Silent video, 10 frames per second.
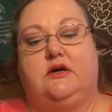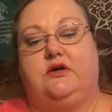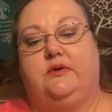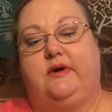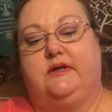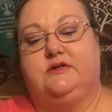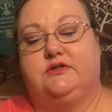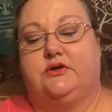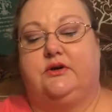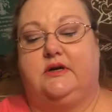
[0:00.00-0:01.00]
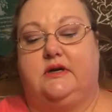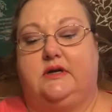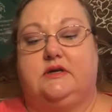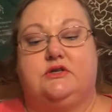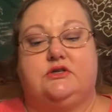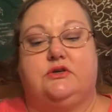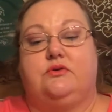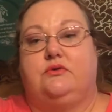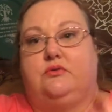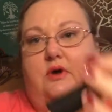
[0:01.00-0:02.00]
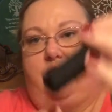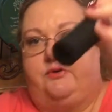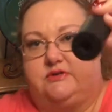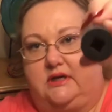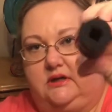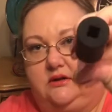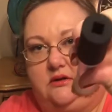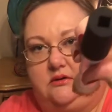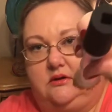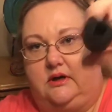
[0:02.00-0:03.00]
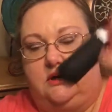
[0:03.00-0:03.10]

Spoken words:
You insert it into, there's like a little